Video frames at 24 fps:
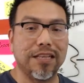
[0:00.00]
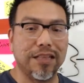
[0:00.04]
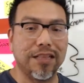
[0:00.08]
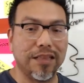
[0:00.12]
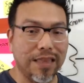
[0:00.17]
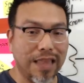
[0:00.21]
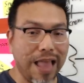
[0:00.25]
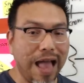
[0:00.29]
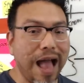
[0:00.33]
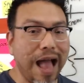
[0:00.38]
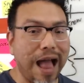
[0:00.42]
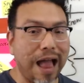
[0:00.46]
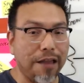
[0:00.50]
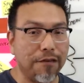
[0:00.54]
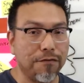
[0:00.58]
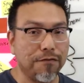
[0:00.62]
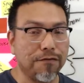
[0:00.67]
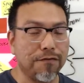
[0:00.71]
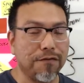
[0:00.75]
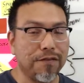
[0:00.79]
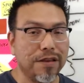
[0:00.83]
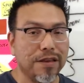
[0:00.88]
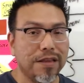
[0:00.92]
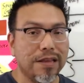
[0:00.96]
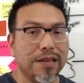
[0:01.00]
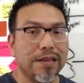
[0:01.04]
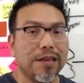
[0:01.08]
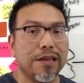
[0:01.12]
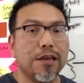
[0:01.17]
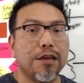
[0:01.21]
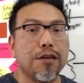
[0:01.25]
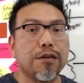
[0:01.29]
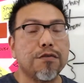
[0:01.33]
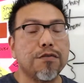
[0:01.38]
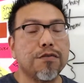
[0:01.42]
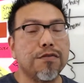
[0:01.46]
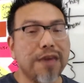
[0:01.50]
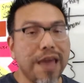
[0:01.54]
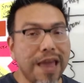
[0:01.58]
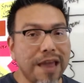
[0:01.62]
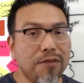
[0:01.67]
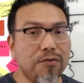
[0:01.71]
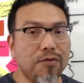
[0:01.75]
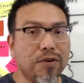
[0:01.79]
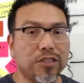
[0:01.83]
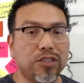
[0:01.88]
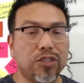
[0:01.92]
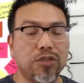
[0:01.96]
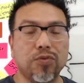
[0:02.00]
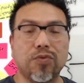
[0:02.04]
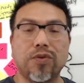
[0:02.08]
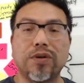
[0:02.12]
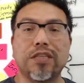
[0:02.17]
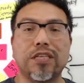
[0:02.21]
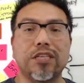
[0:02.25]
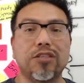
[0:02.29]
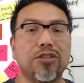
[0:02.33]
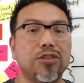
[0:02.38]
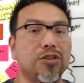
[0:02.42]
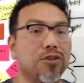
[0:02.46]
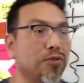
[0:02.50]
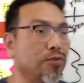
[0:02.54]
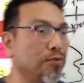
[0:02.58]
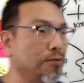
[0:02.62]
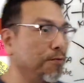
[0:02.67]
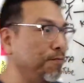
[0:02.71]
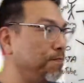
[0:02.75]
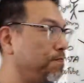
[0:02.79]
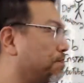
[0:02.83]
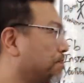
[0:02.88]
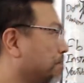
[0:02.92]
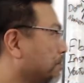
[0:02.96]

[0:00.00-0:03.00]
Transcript: Live, then what you want to do